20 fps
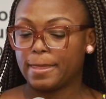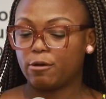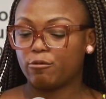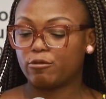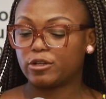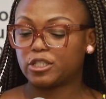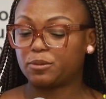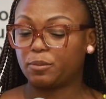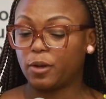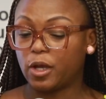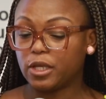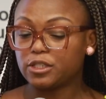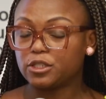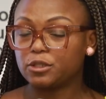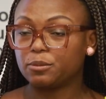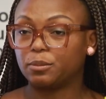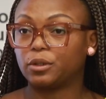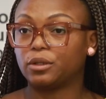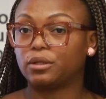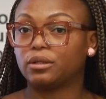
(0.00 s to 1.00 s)

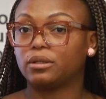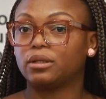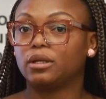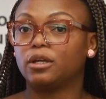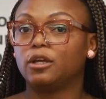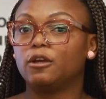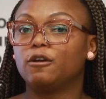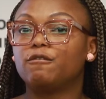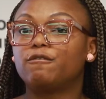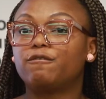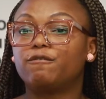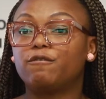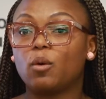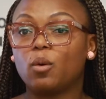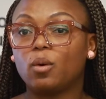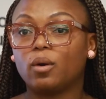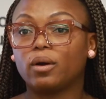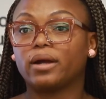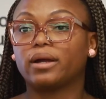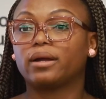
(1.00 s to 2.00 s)
responsible
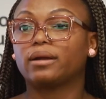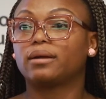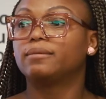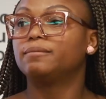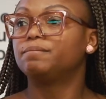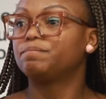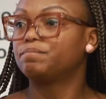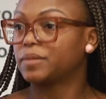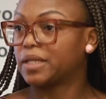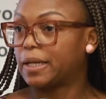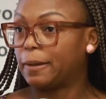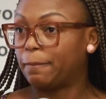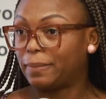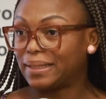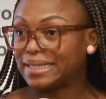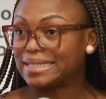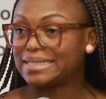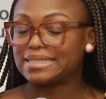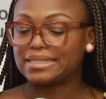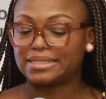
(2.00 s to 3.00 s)
for
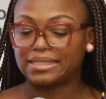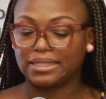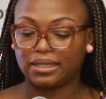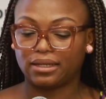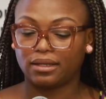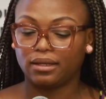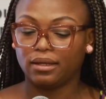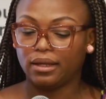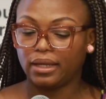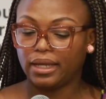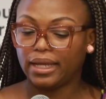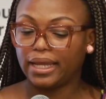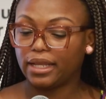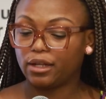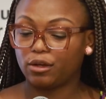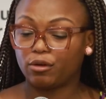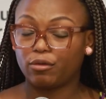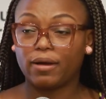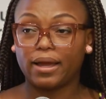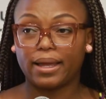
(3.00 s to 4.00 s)
complicity
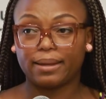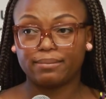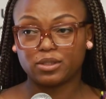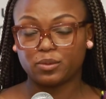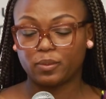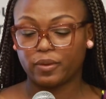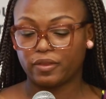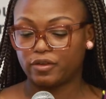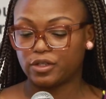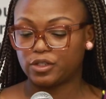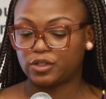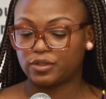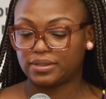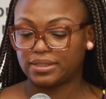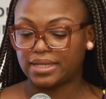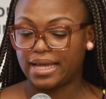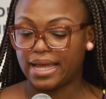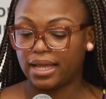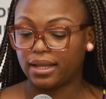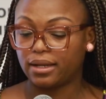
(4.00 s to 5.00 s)
in crimes, whether in
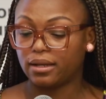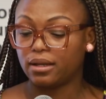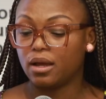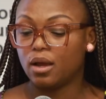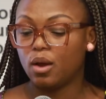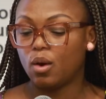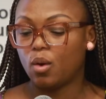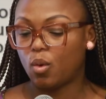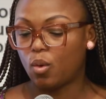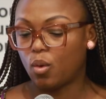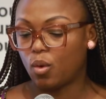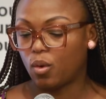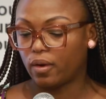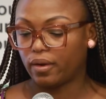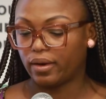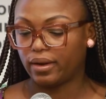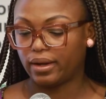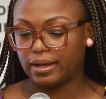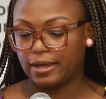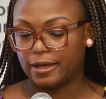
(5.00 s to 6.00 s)
Sudan
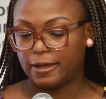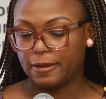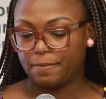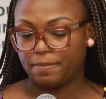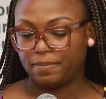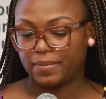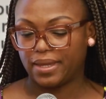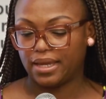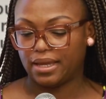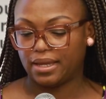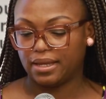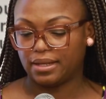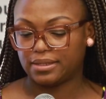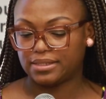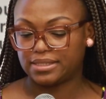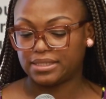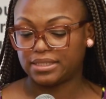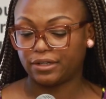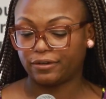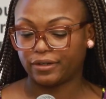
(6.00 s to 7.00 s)
or in
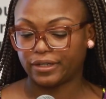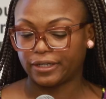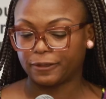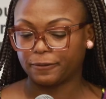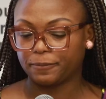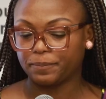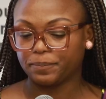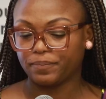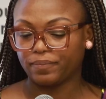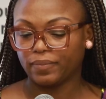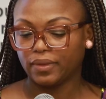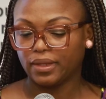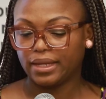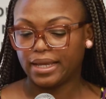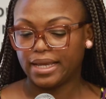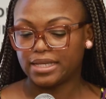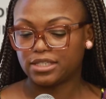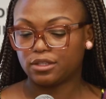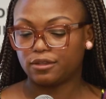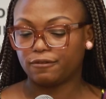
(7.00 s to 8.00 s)
Syria.
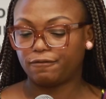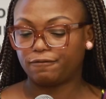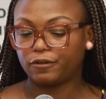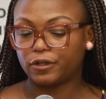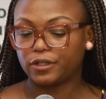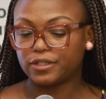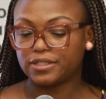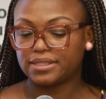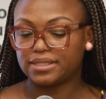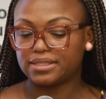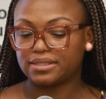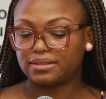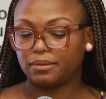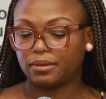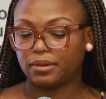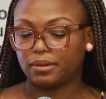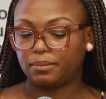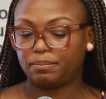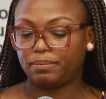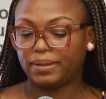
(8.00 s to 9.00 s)
And so the first is
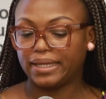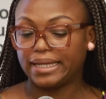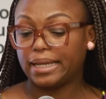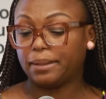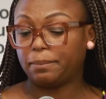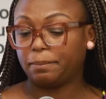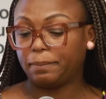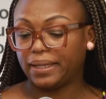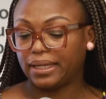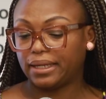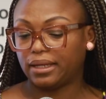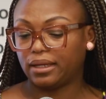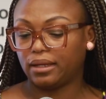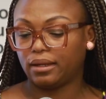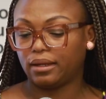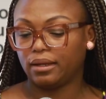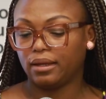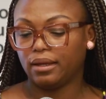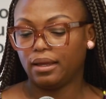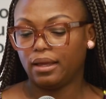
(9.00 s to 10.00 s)
the
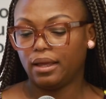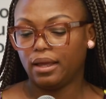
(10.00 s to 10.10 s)
BNP